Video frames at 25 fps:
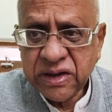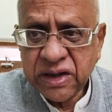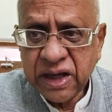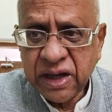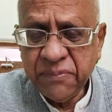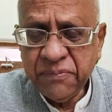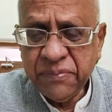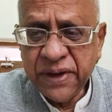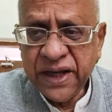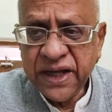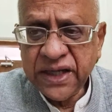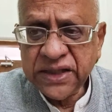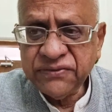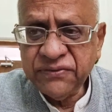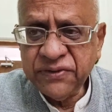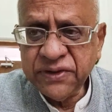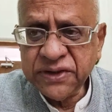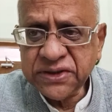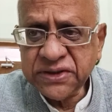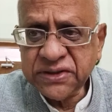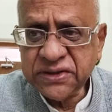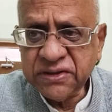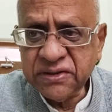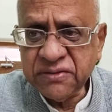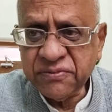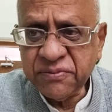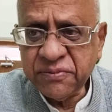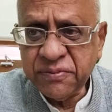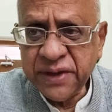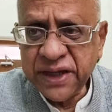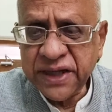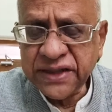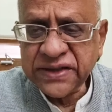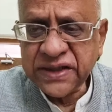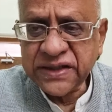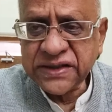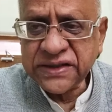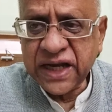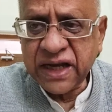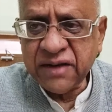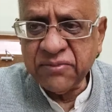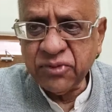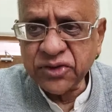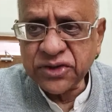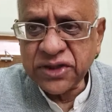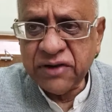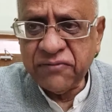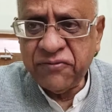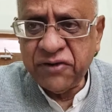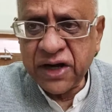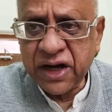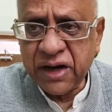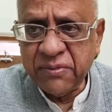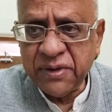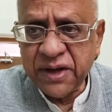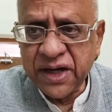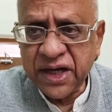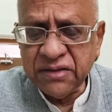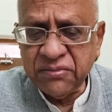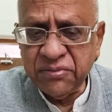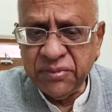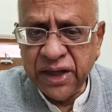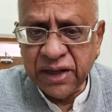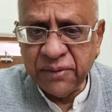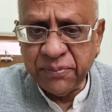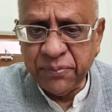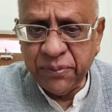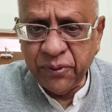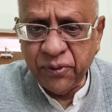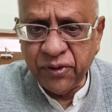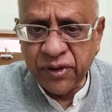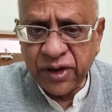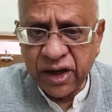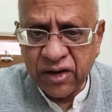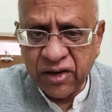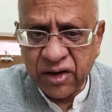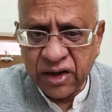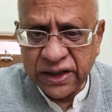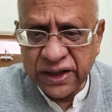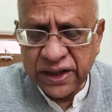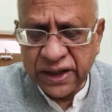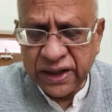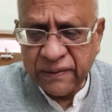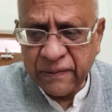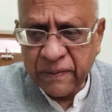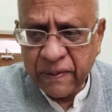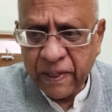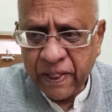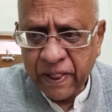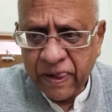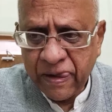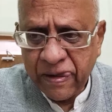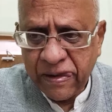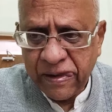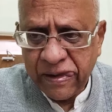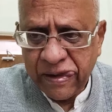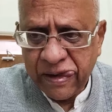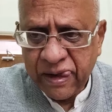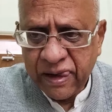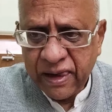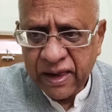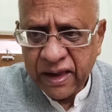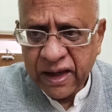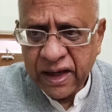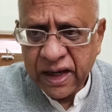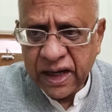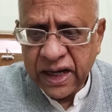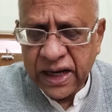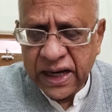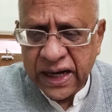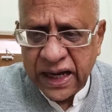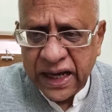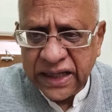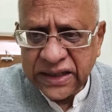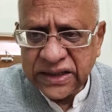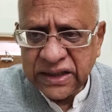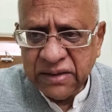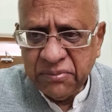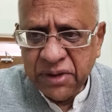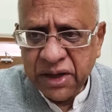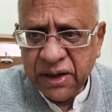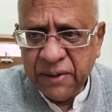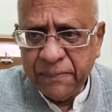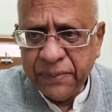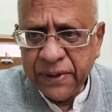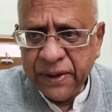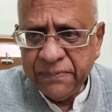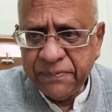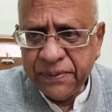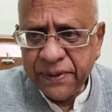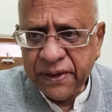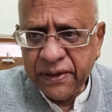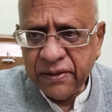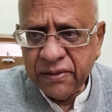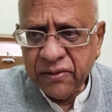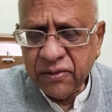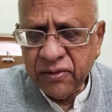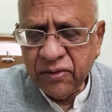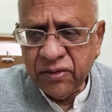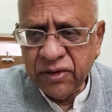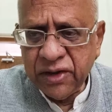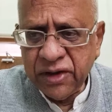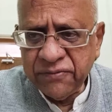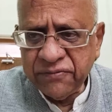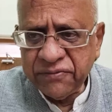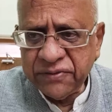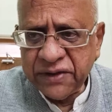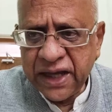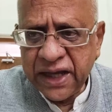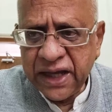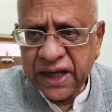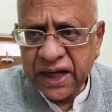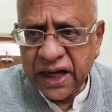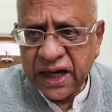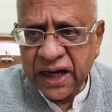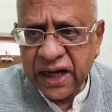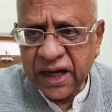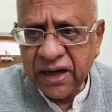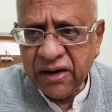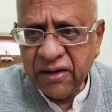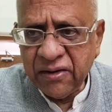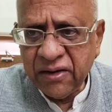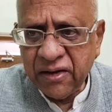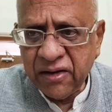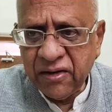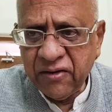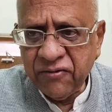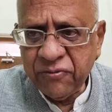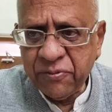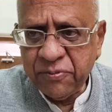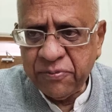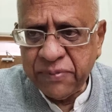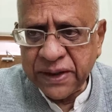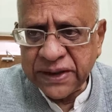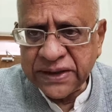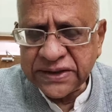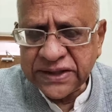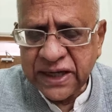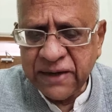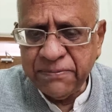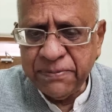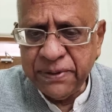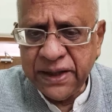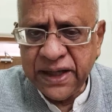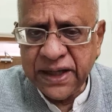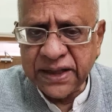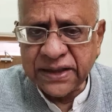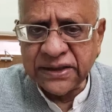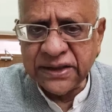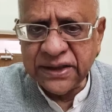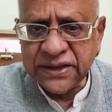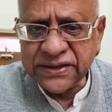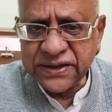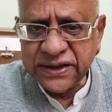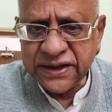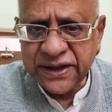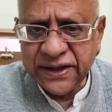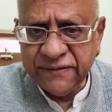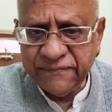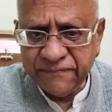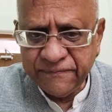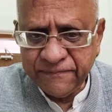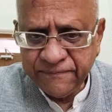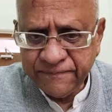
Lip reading: a place which places like Muzaffarabad, Mirpur and all that, and large number of people who live there are of Punjabi ethnicity.